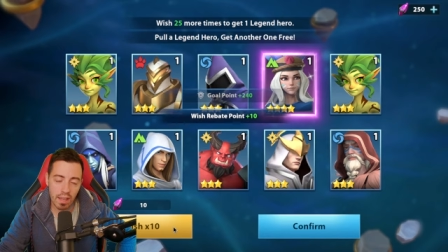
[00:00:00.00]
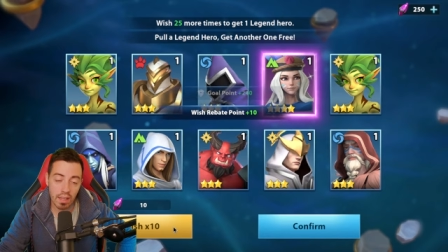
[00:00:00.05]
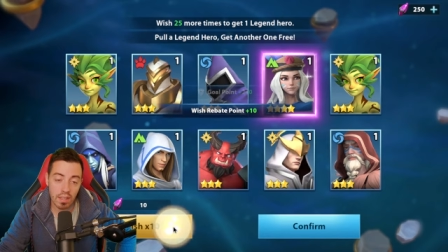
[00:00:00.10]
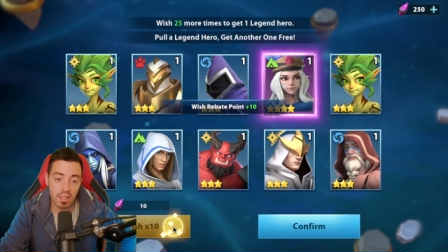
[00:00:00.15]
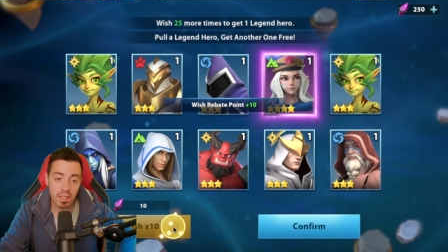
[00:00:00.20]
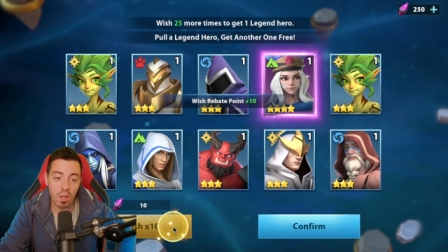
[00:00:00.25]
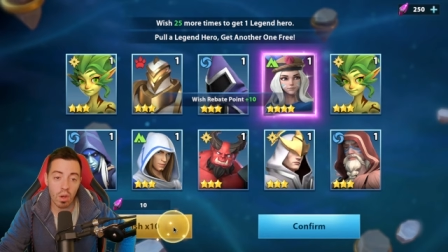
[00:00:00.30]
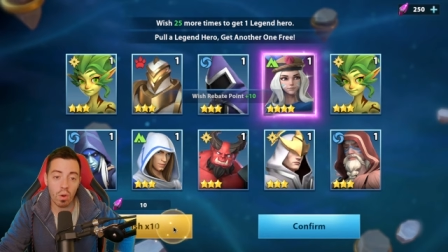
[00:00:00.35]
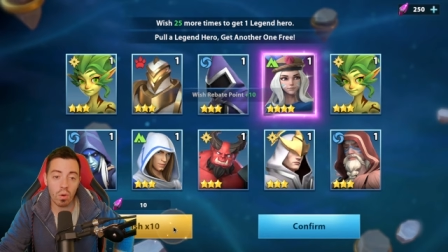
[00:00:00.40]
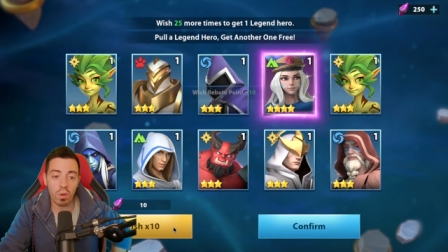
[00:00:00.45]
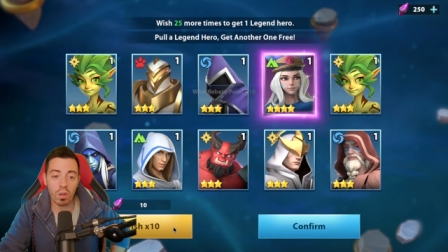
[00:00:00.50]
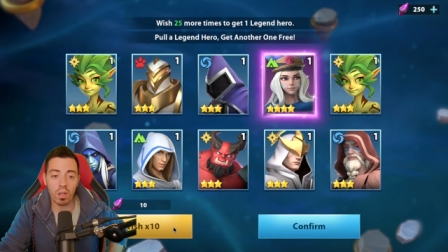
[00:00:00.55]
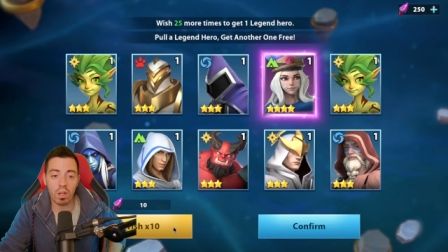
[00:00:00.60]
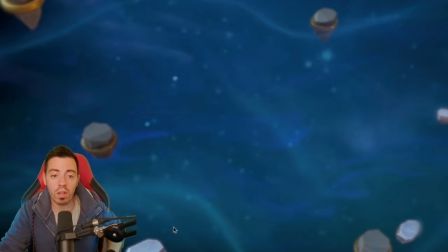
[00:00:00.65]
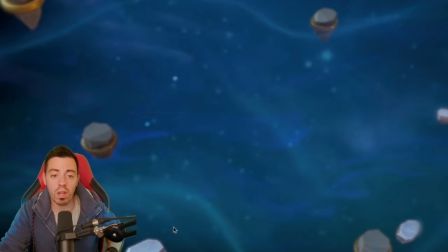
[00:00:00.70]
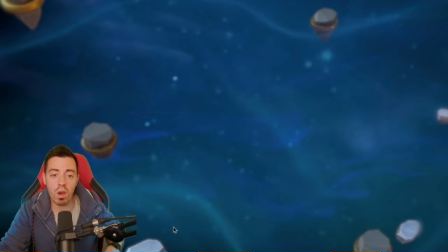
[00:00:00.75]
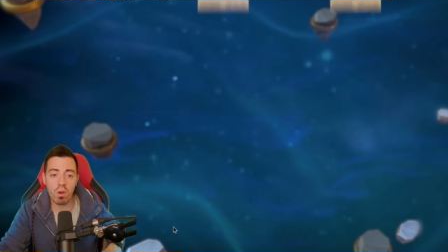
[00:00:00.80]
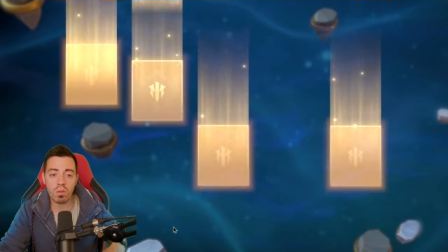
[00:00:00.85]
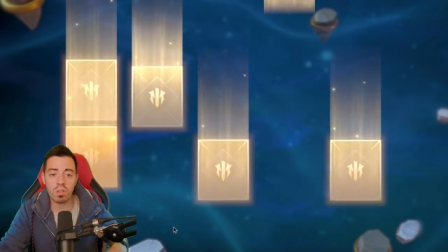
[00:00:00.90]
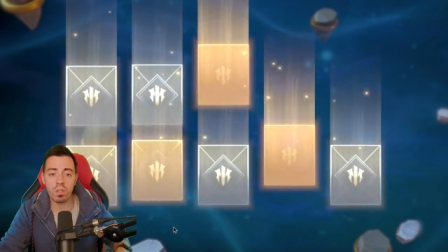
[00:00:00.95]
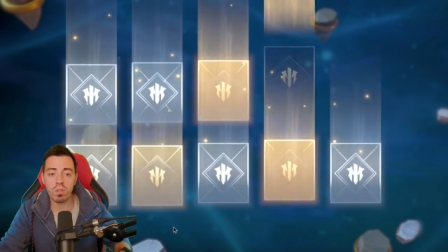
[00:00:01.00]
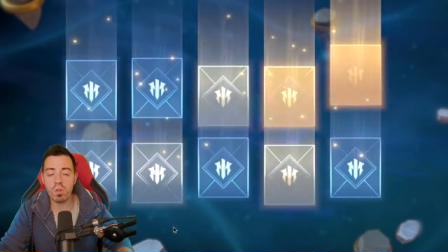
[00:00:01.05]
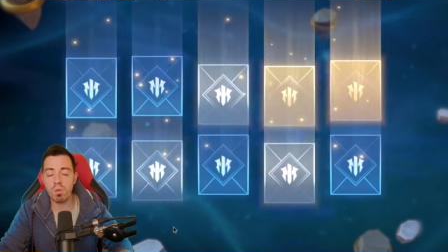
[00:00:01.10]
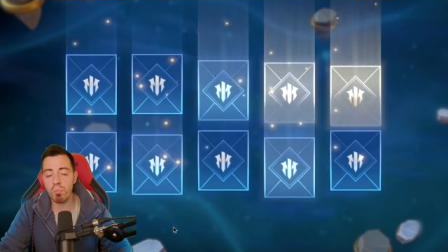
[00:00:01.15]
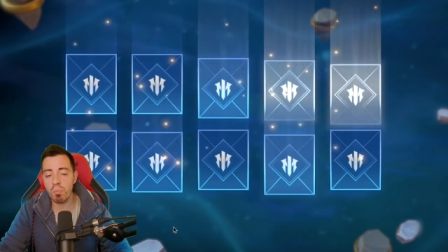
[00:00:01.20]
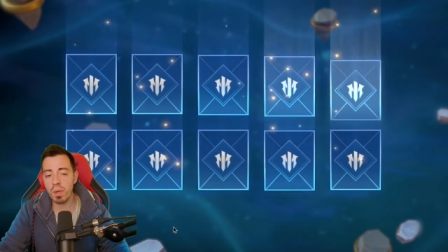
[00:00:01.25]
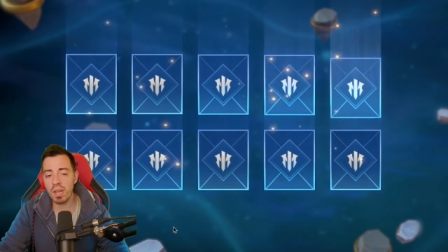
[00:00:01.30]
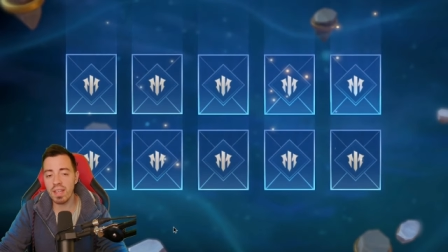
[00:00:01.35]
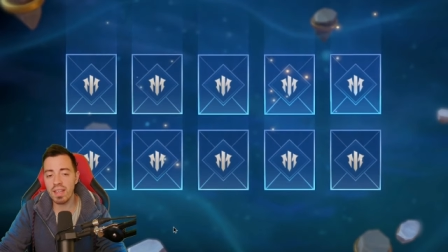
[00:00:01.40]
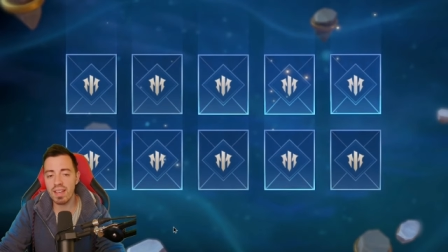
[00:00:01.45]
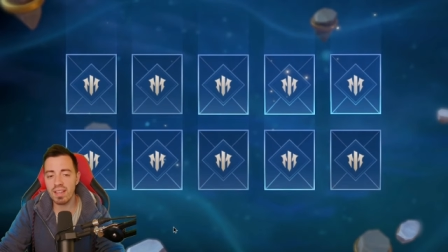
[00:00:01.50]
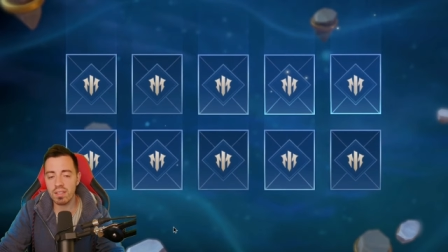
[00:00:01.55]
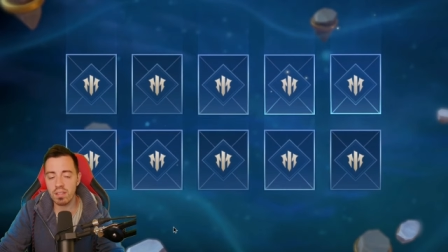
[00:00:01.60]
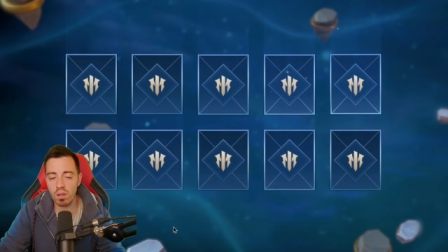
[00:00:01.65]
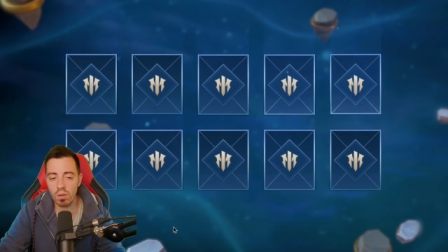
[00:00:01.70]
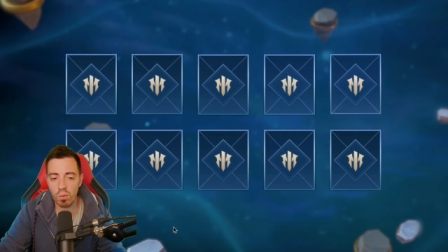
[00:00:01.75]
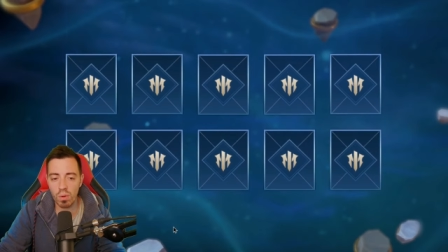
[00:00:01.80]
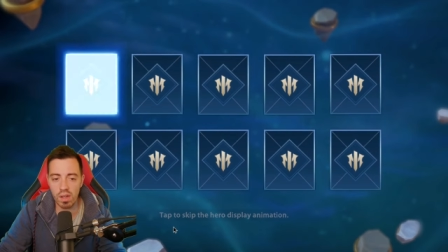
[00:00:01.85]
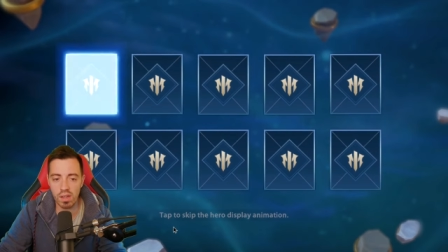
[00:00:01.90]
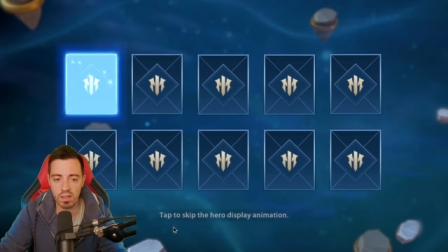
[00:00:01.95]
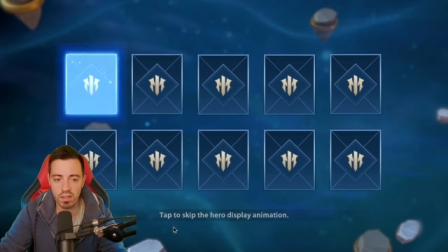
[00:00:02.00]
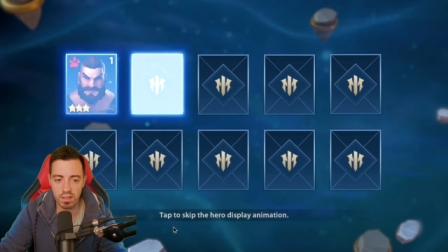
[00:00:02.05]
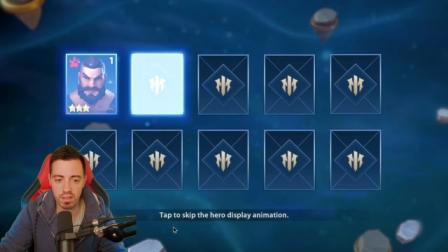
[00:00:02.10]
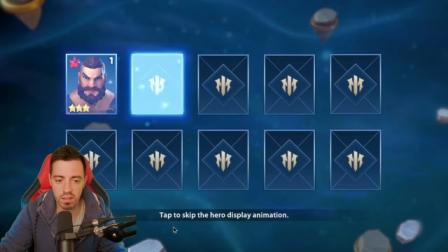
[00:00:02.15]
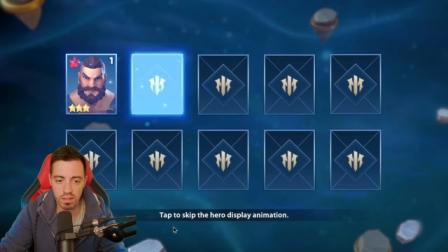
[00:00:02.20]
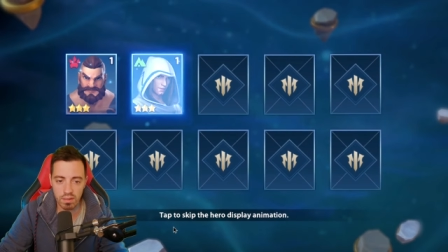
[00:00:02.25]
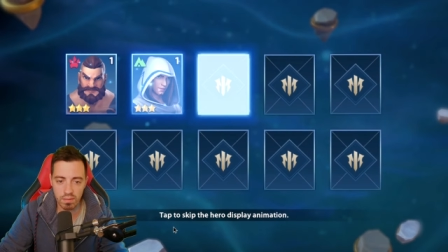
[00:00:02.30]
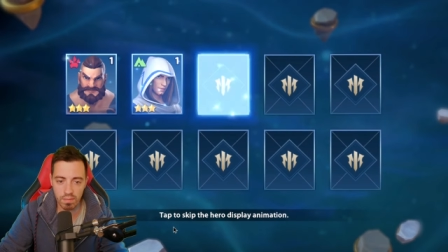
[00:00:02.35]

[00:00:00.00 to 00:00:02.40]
So, close to the PD as always.